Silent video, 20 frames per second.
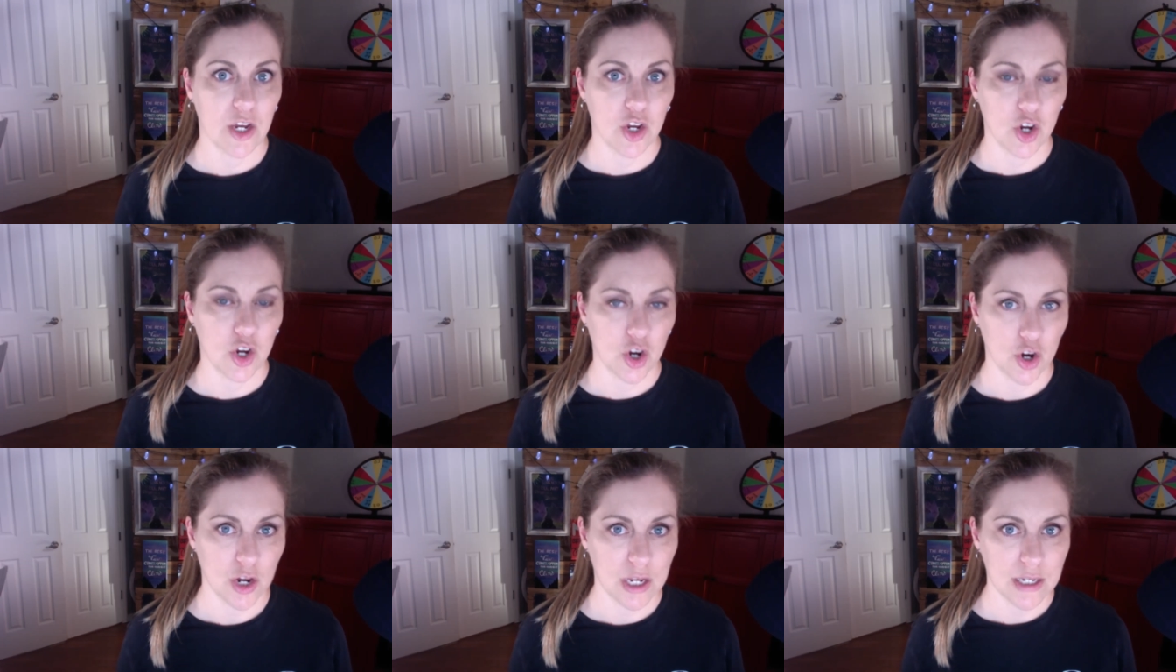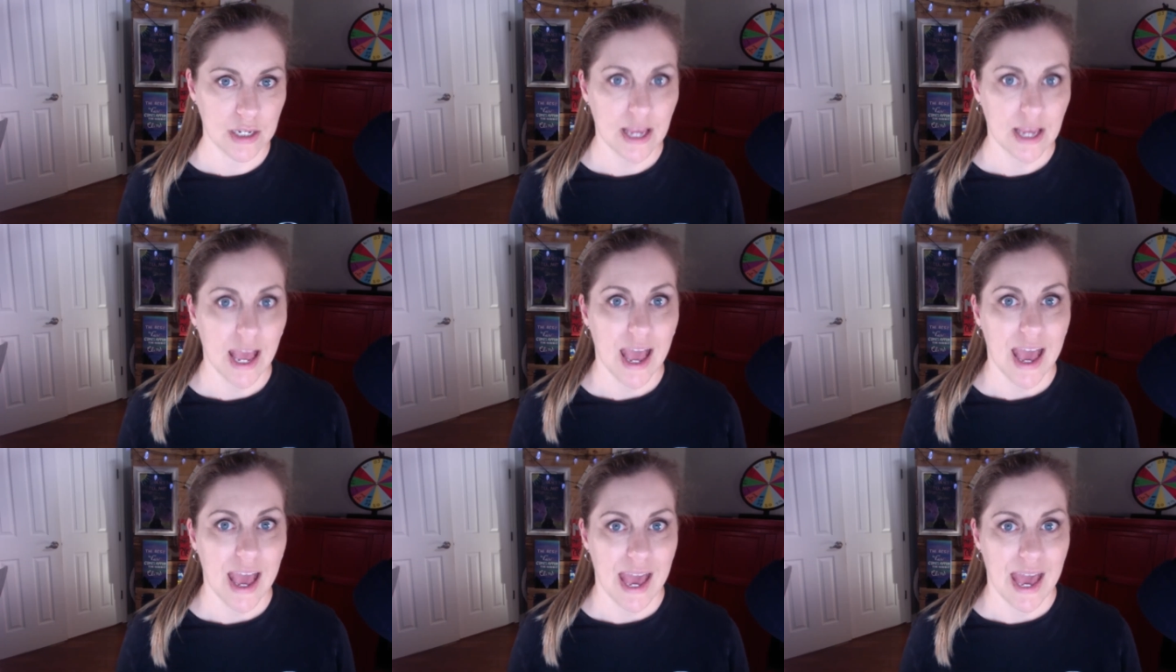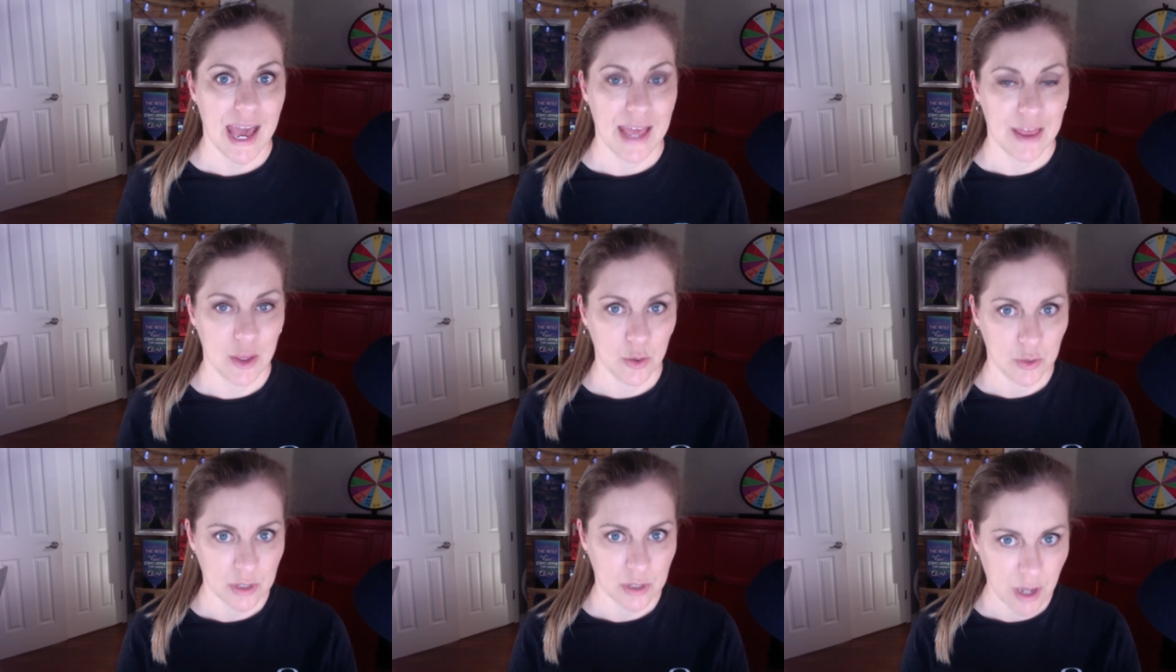current
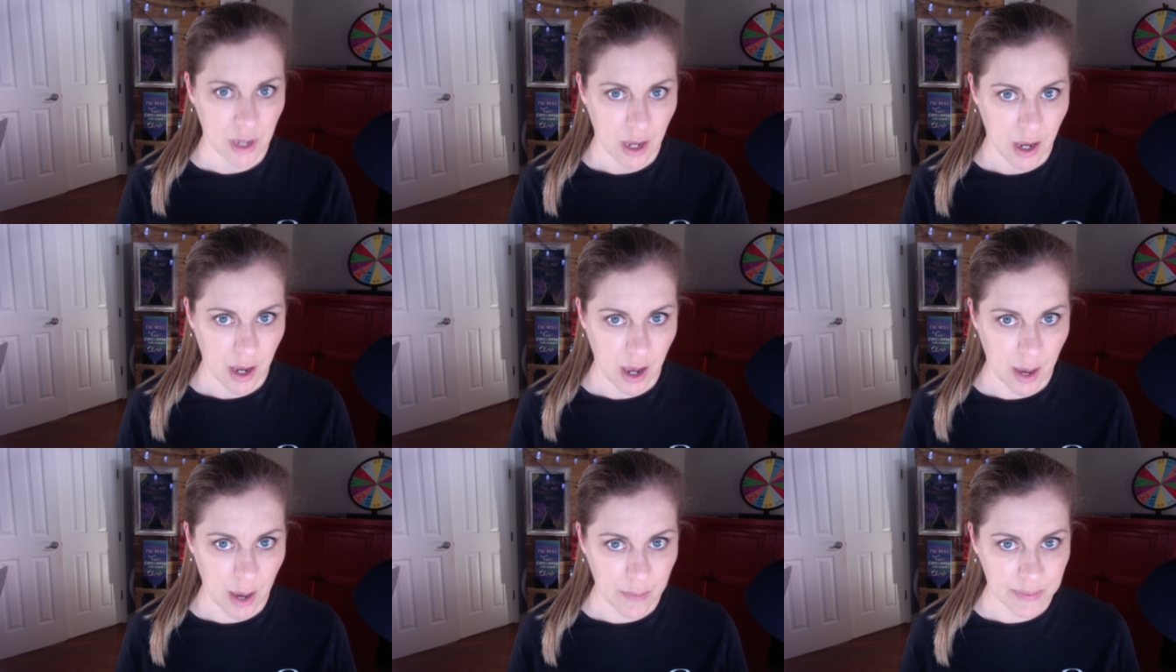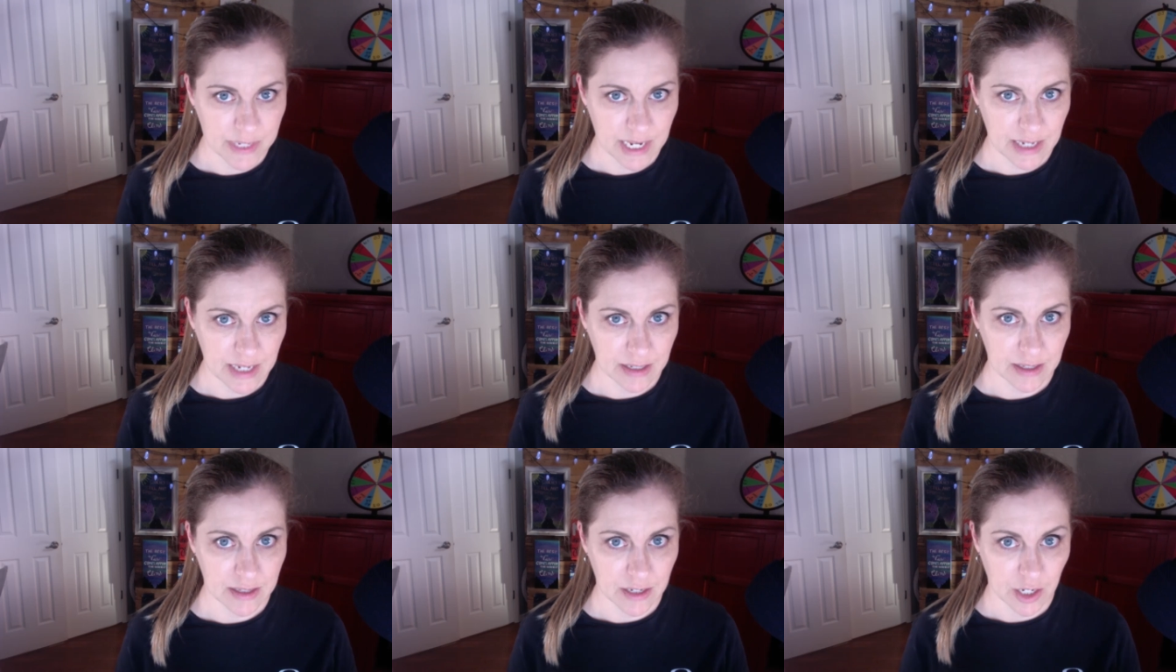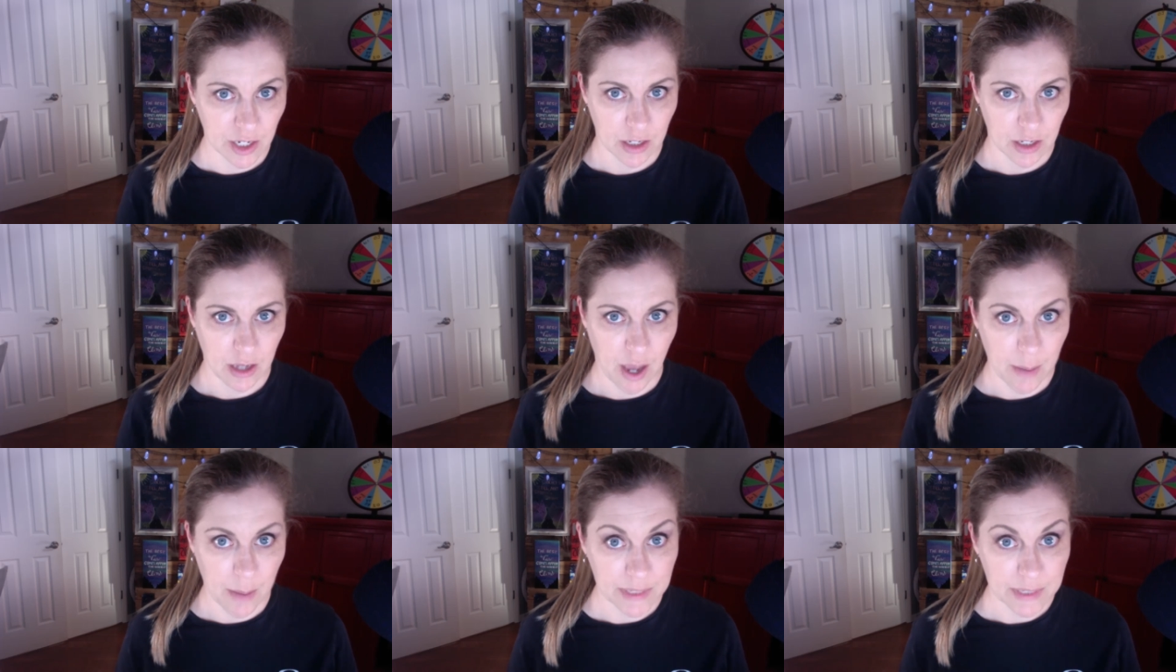and those updates
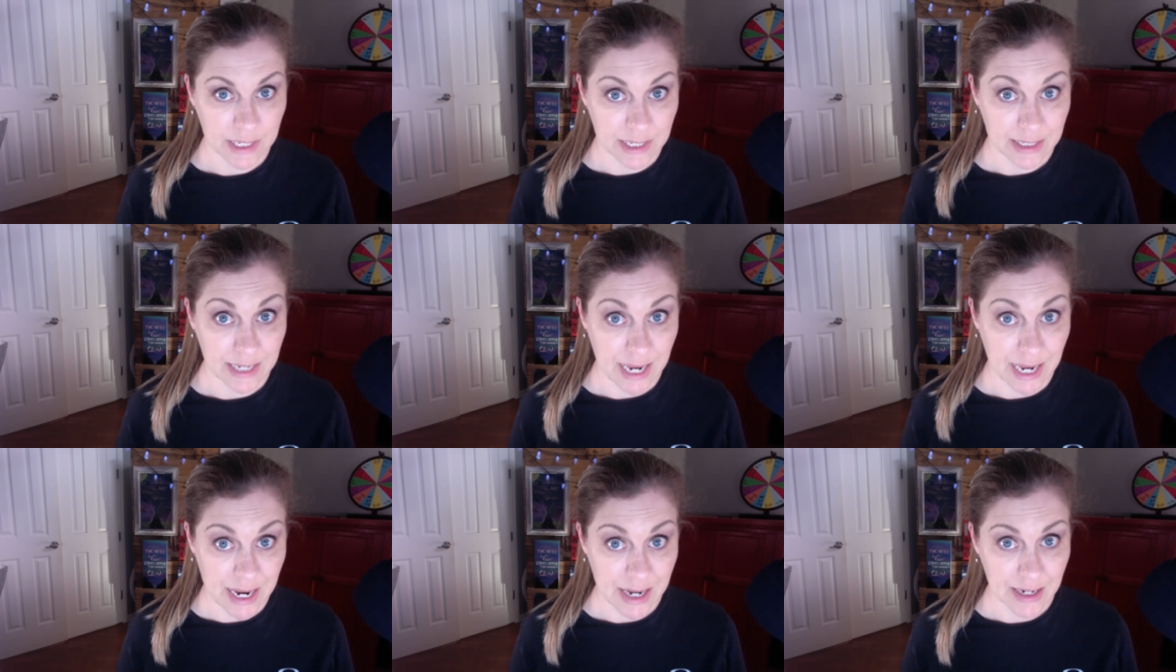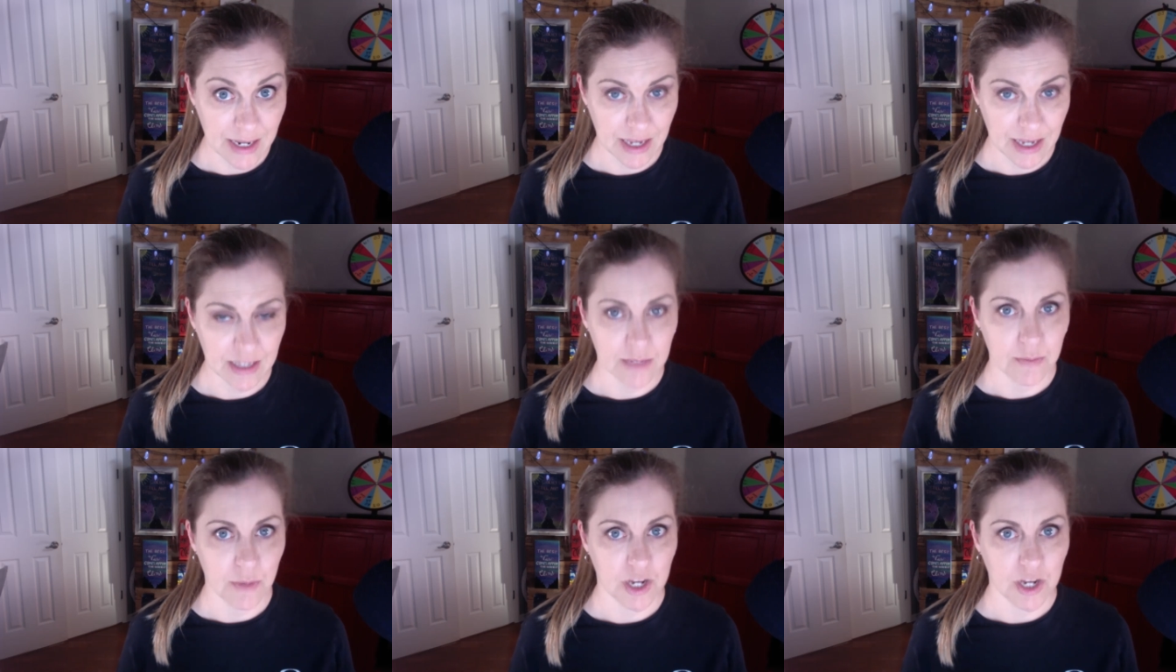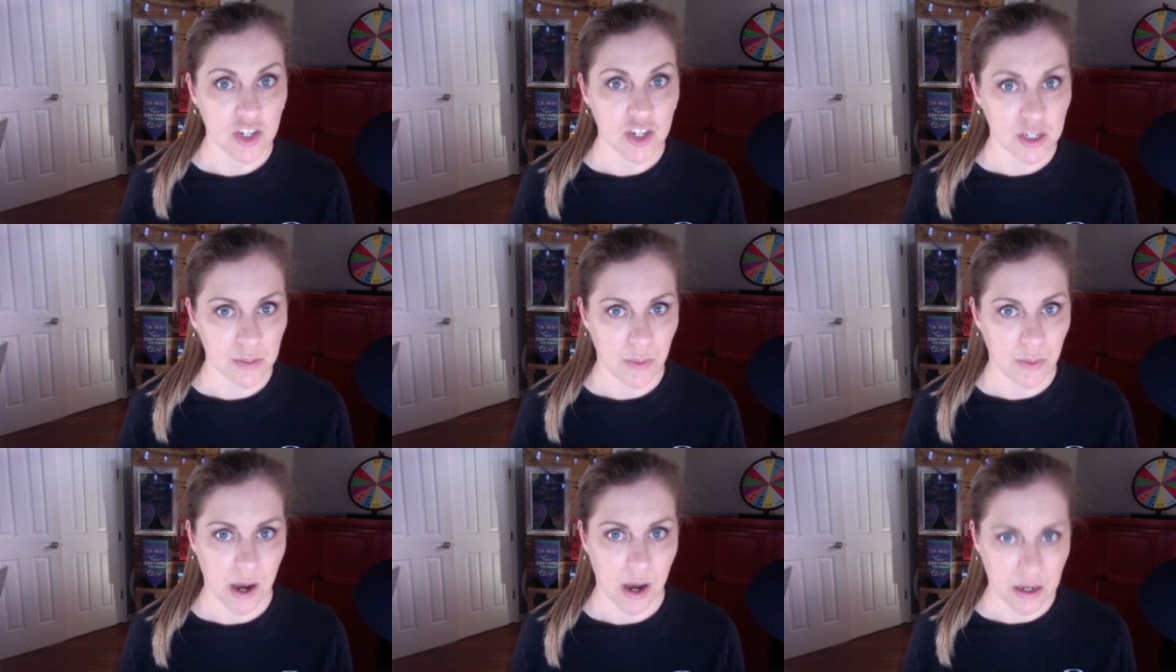up to date as much
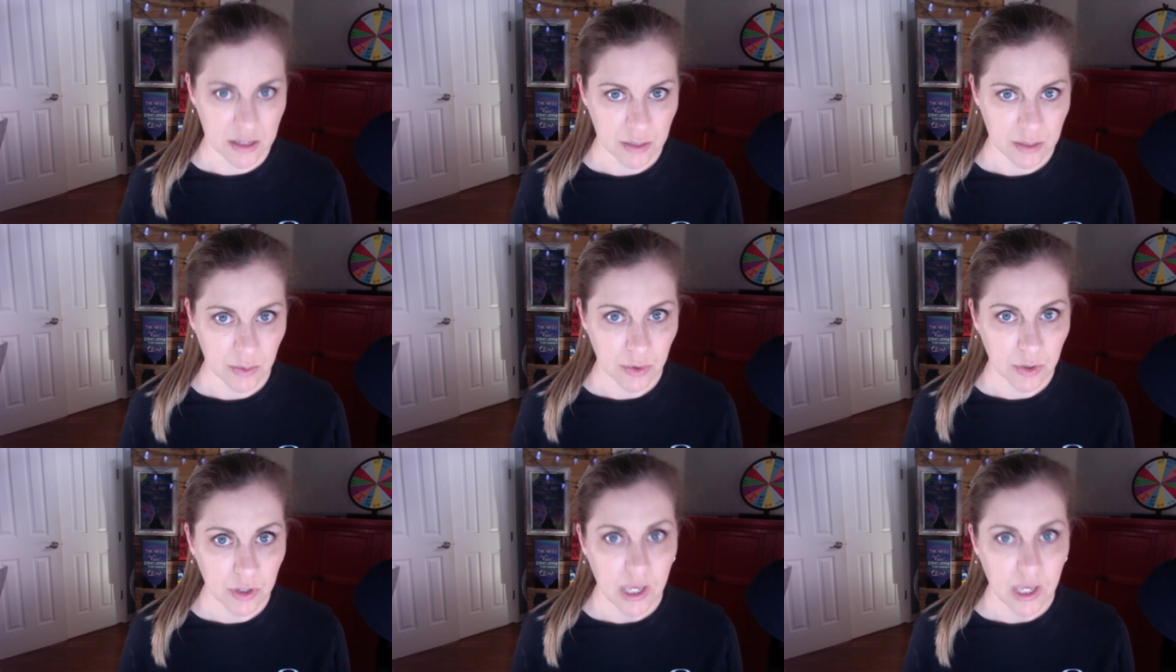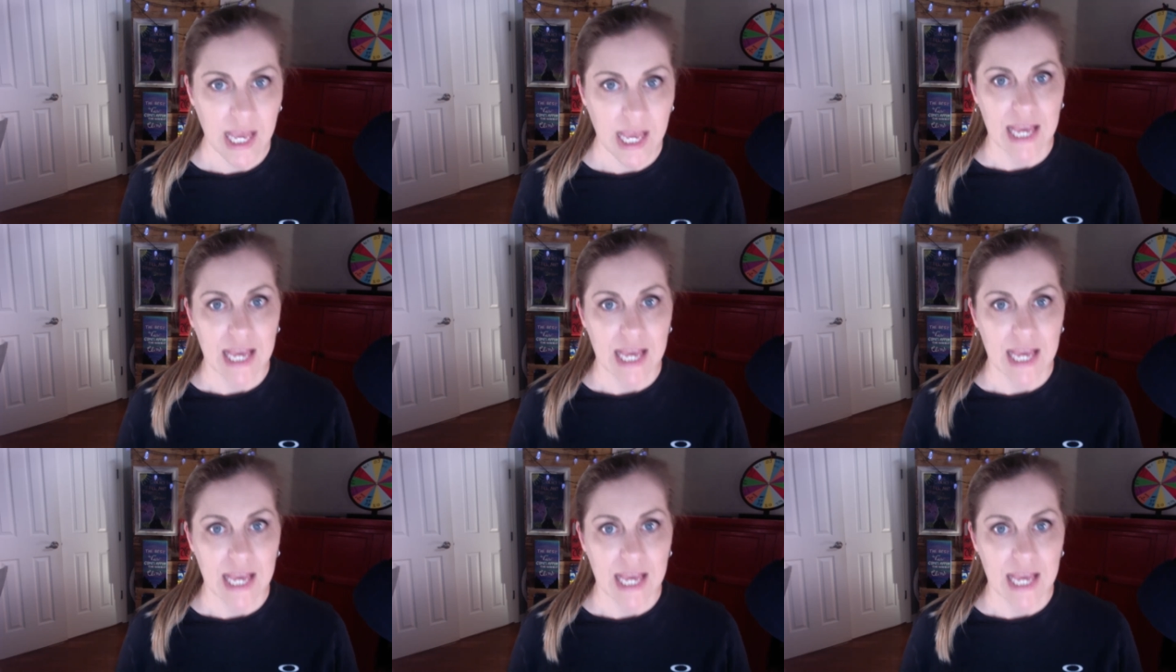as possible